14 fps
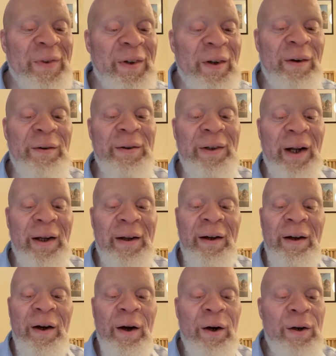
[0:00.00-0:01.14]
You know, like
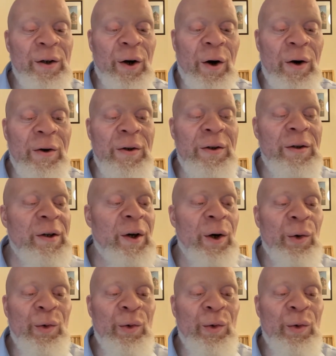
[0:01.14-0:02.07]
Kong